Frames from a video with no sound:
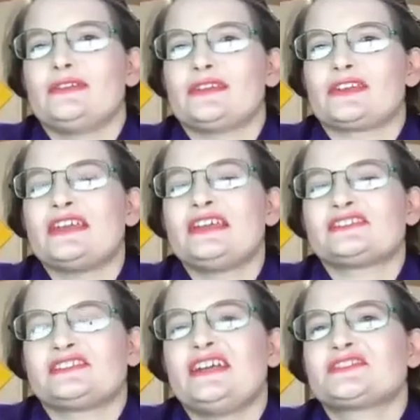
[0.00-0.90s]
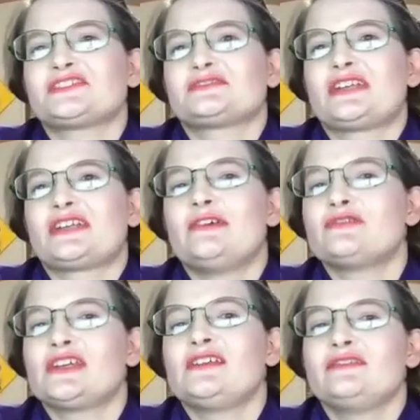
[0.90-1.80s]
the thing is, that's
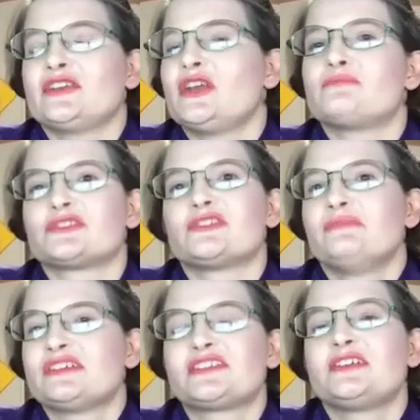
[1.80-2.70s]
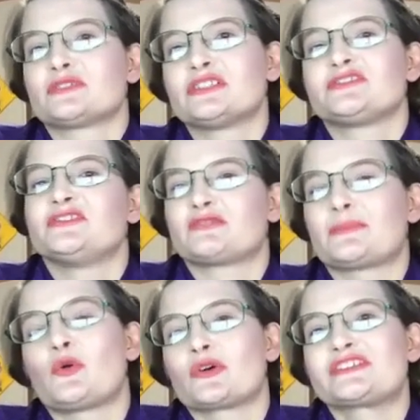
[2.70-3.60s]
counting the number of missing persons
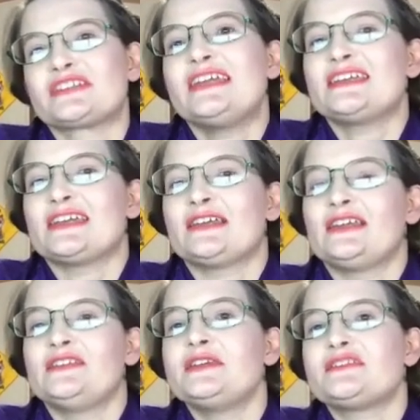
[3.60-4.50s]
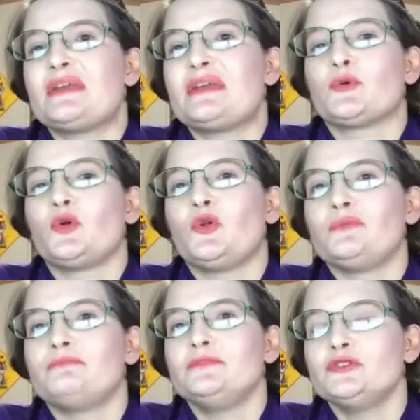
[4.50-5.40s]
reports taken, and these
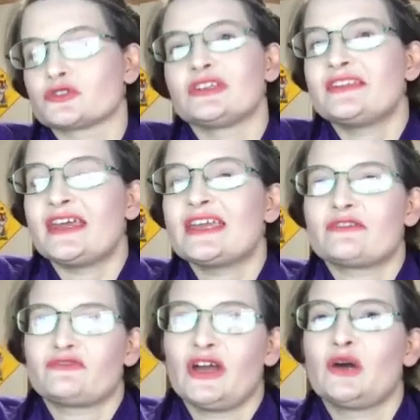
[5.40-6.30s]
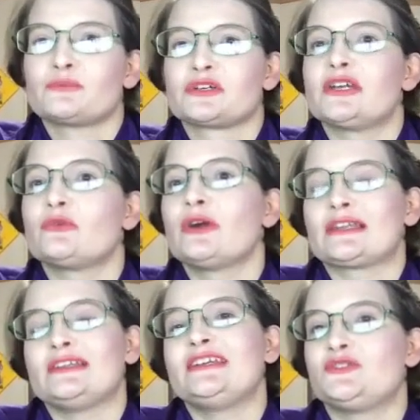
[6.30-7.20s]
people, usually they get found pretty
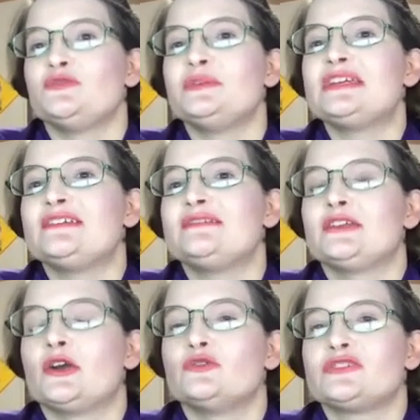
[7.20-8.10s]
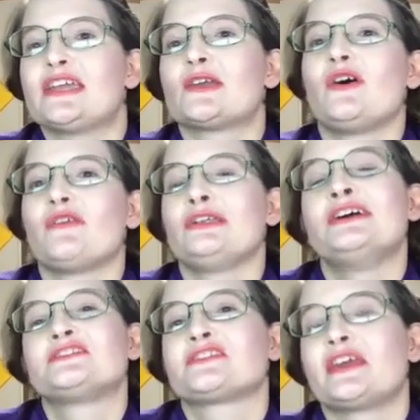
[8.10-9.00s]
quickly to be, taken off the
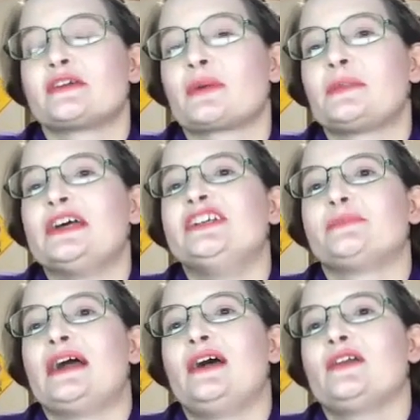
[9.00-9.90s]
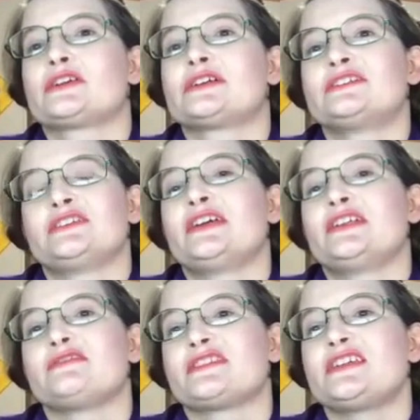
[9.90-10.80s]
list and then replaced by others, and then
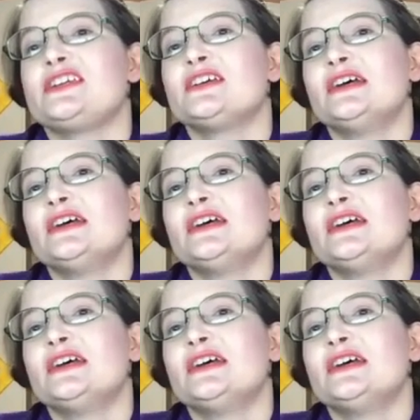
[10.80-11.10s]
you see